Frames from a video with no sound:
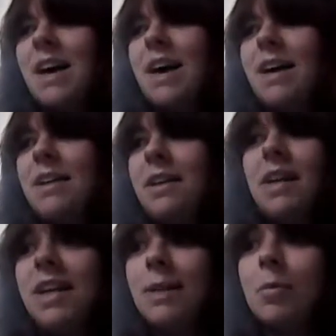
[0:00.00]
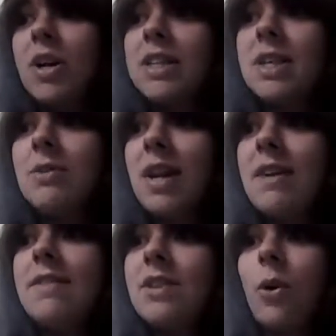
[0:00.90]
a, a little prince who
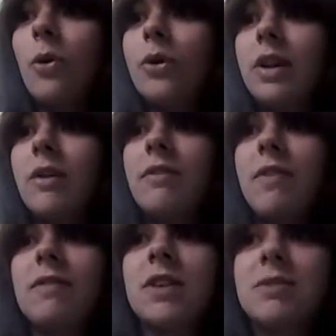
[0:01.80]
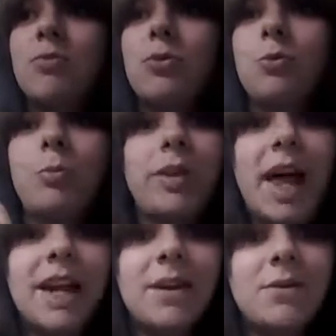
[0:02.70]
lives on a, a small
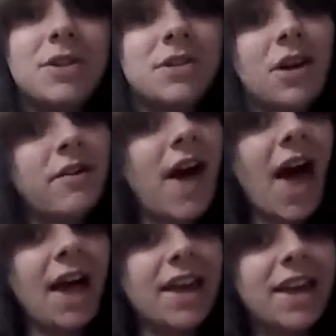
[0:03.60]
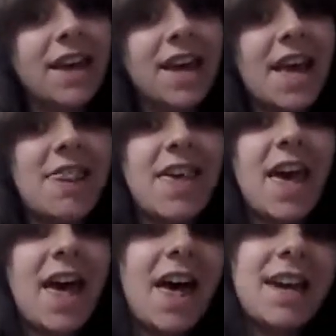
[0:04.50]
planet which is kind of hanging in the
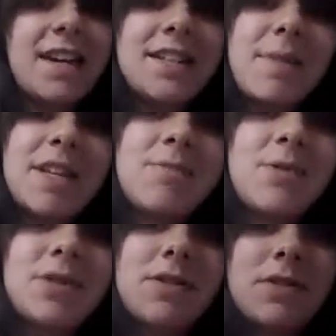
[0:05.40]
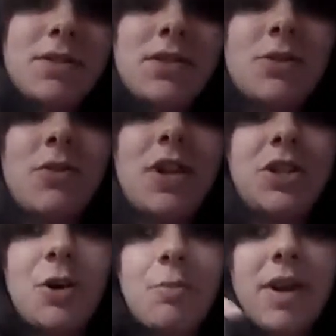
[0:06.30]
air, and he spends most of the story
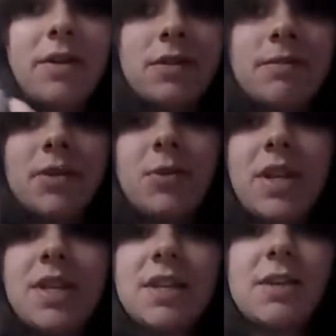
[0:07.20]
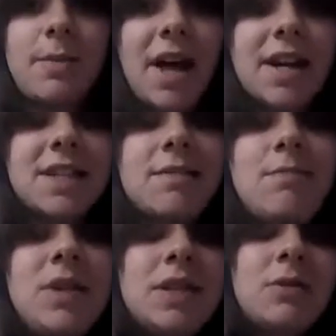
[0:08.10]
jumping between these other planets and
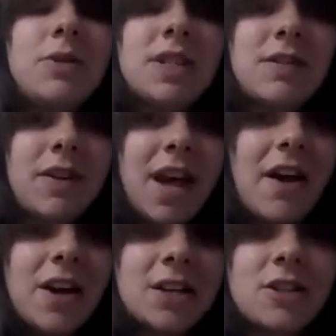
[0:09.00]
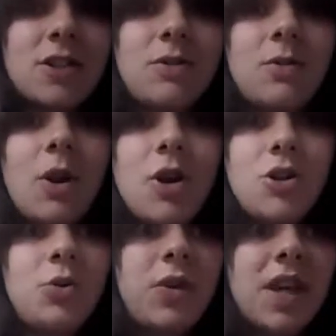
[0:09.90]
meeting all these different characters who
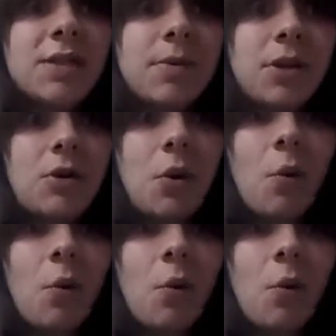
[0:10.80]
do things but don't know